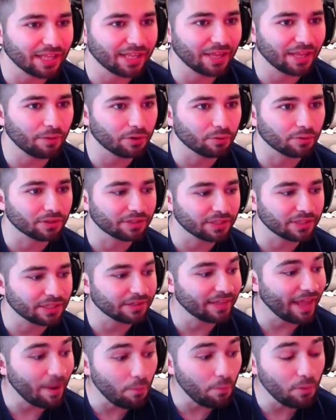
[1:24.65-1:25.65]
they would really
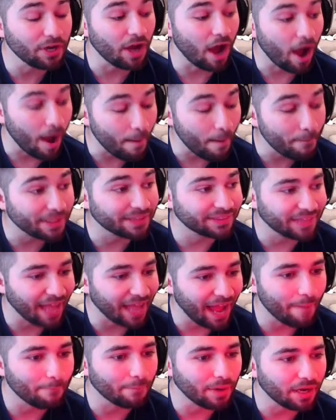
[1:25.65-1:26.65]
they would up it
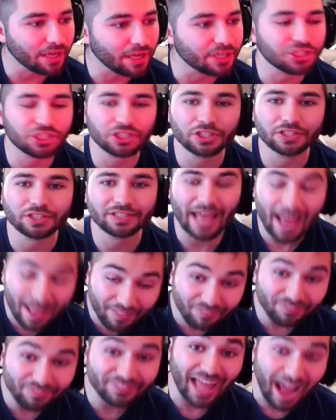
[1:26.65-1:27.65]
that much.
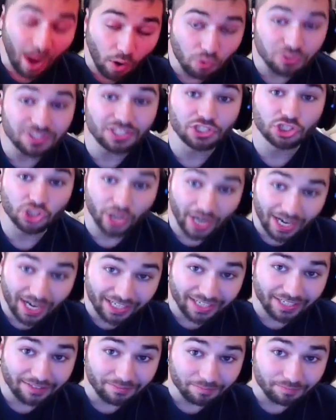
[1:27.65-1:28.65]
10,000
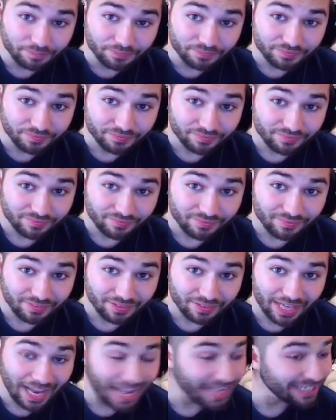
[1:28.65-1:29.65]
training
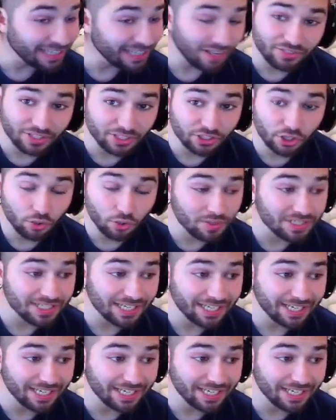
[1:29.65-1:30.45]
and nothing new is in